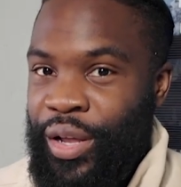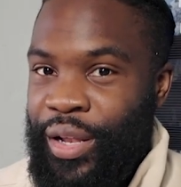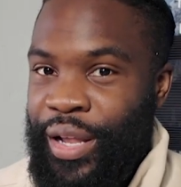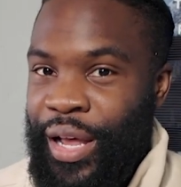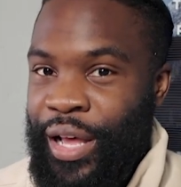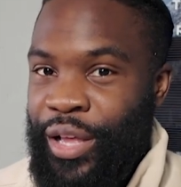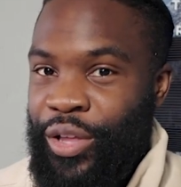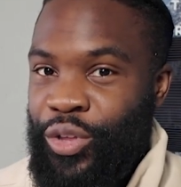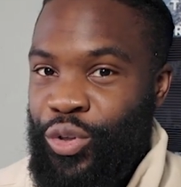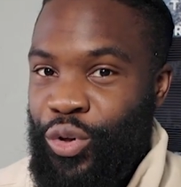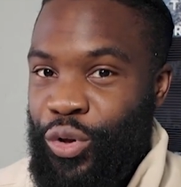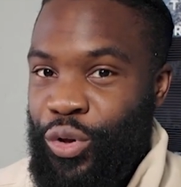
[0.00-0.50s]

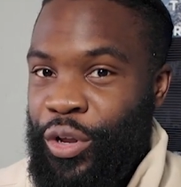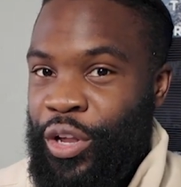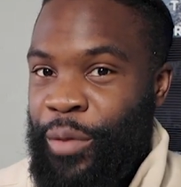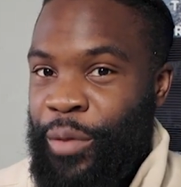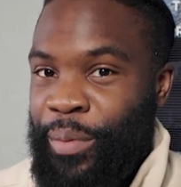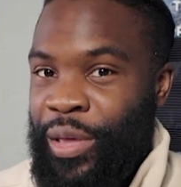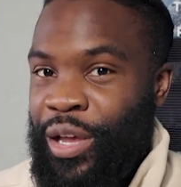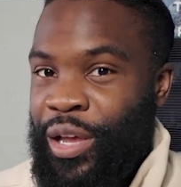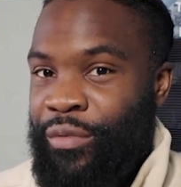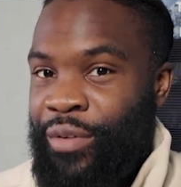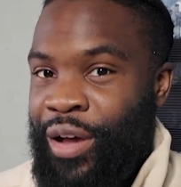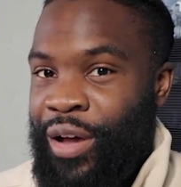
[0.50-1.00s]
that you're going to
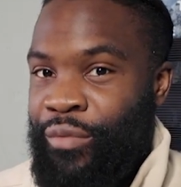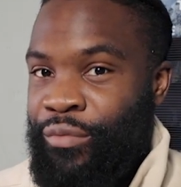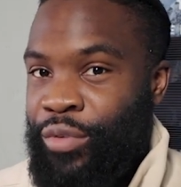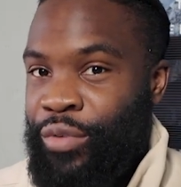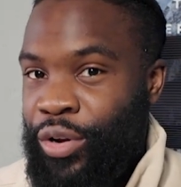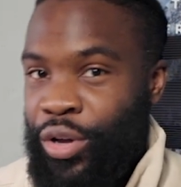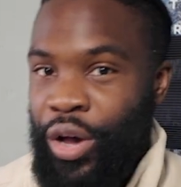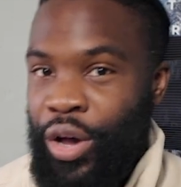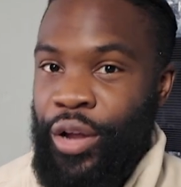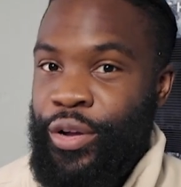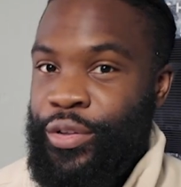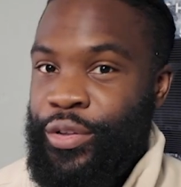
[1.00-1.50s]
be around
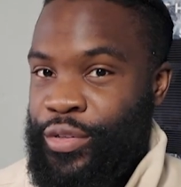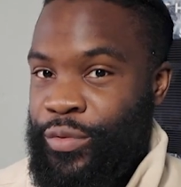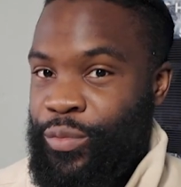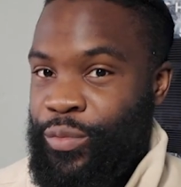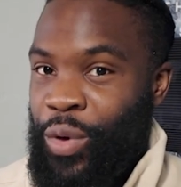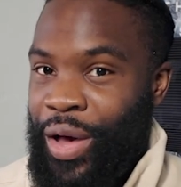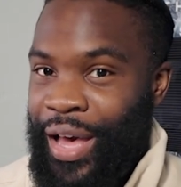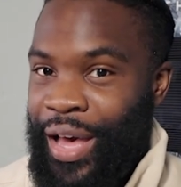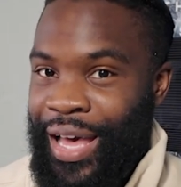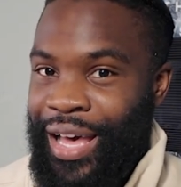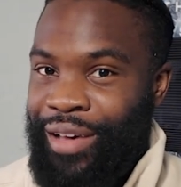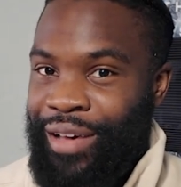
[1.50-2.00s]
regardless of
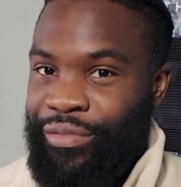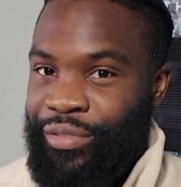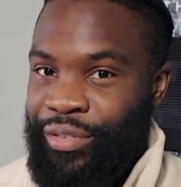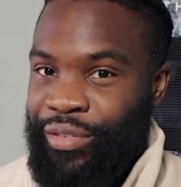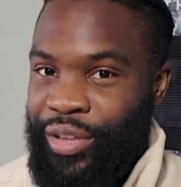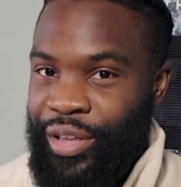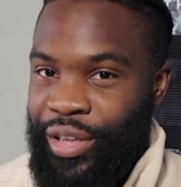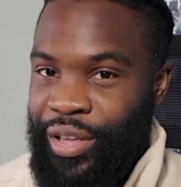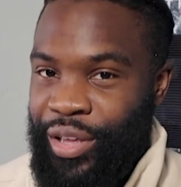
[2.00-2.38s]
what I have.